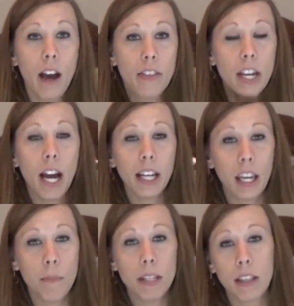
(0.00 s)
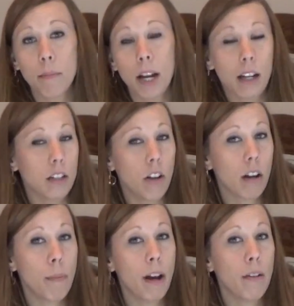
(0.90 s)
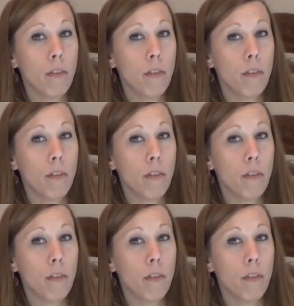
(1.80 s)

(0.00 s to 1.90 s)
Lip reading: The not keepings I'm not going to talk about.